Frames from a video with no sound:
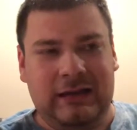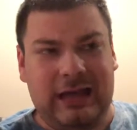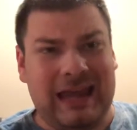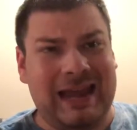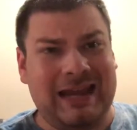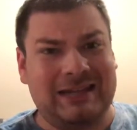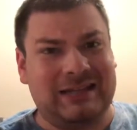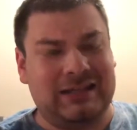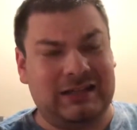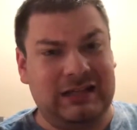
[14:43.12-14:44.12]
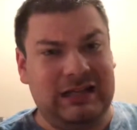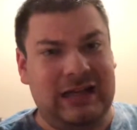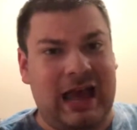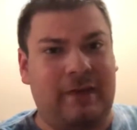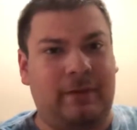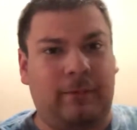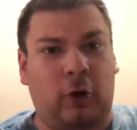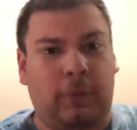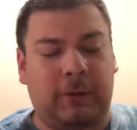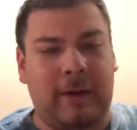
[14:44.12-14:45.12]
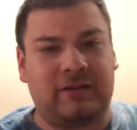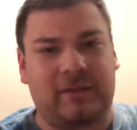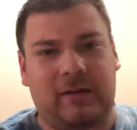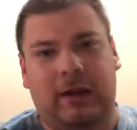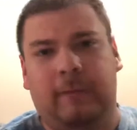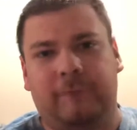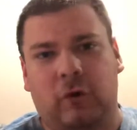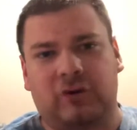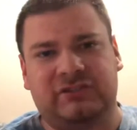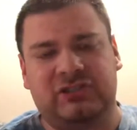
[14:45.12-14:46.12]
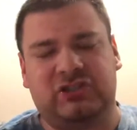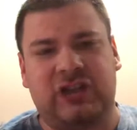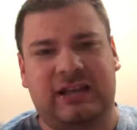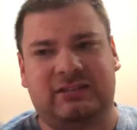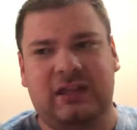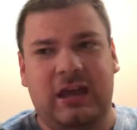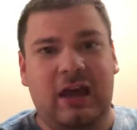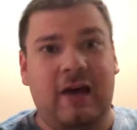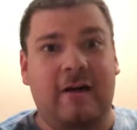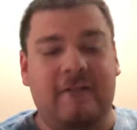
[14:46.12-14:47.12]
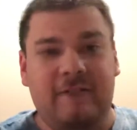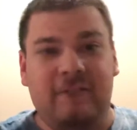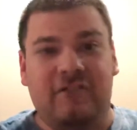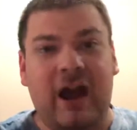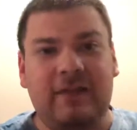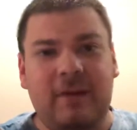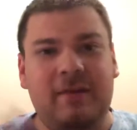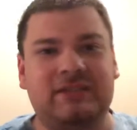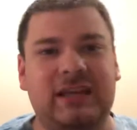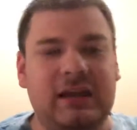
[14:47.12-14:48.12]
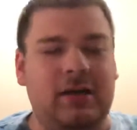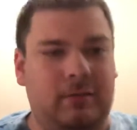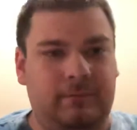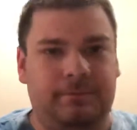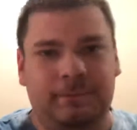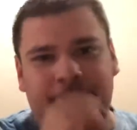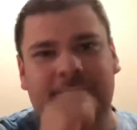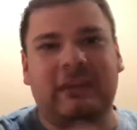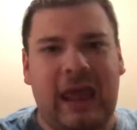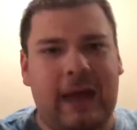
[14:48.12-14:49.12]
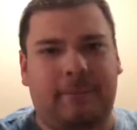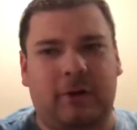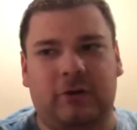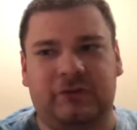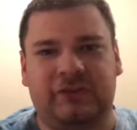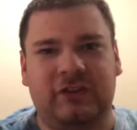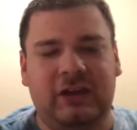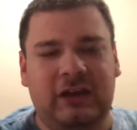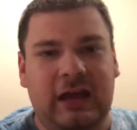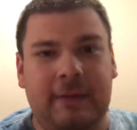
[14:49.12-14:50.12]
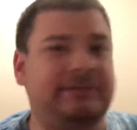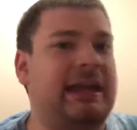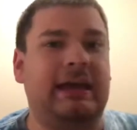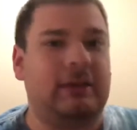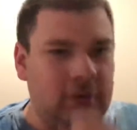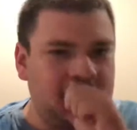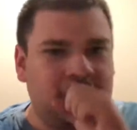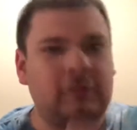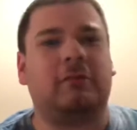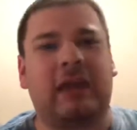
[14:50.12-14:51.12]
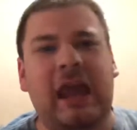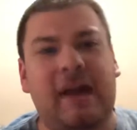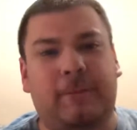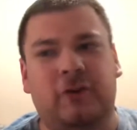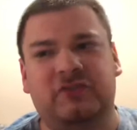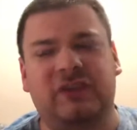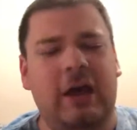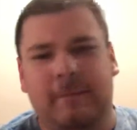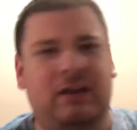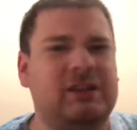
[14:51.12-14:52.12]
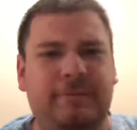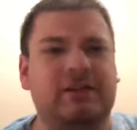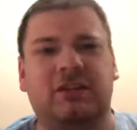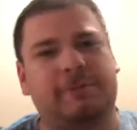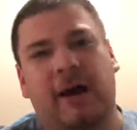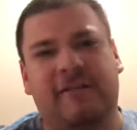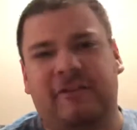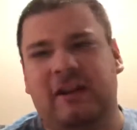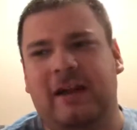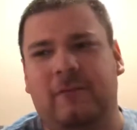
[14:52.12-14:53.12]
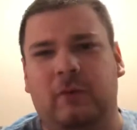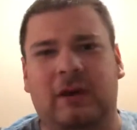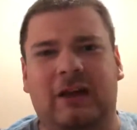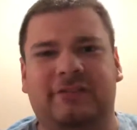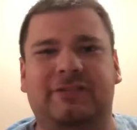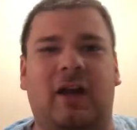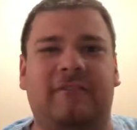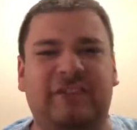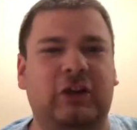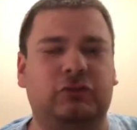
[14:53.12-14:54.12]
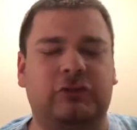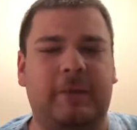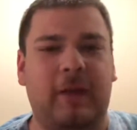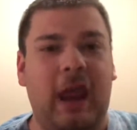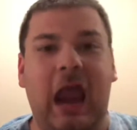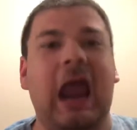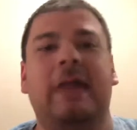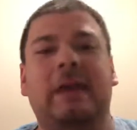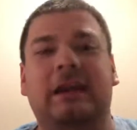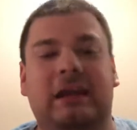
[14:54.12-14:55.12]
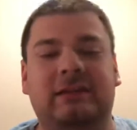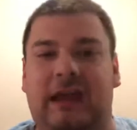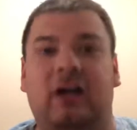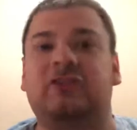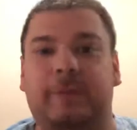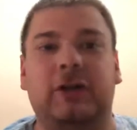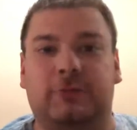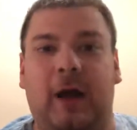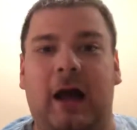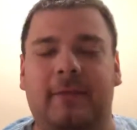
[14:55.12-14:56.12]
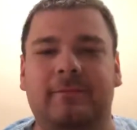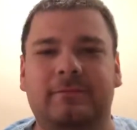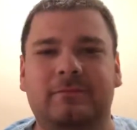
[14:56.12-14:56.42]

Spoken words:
And the whole premise of the Kelp Forest is just find the missing campers. I'm saying campers because Mrs. Puff and everyone else is on a field trip and they didn't tell SpongeBob.